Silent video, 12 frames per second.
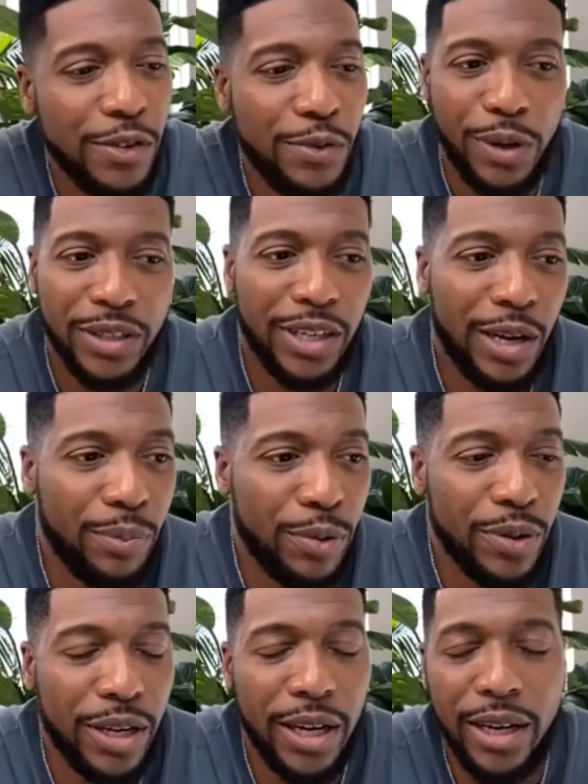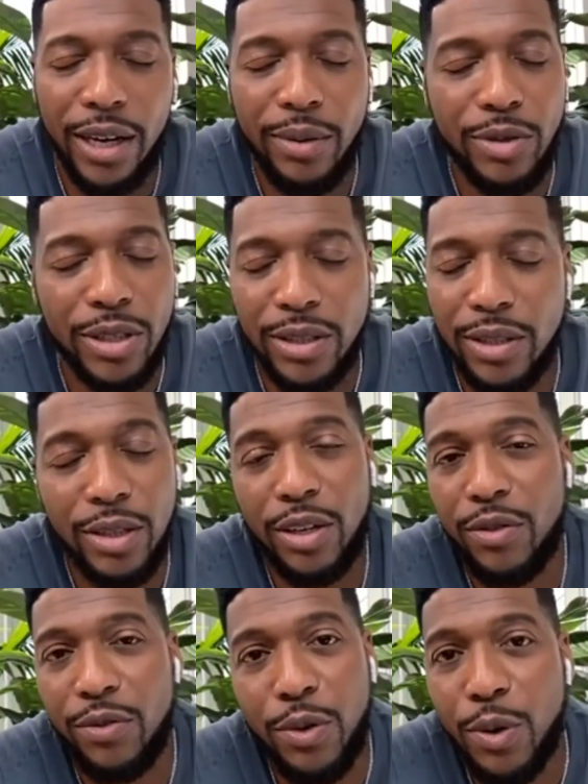For example, that I'm just
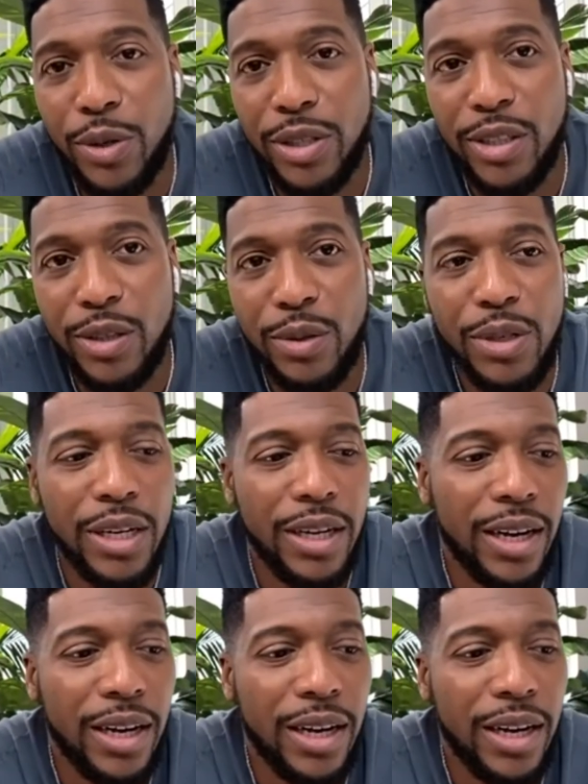looking forward to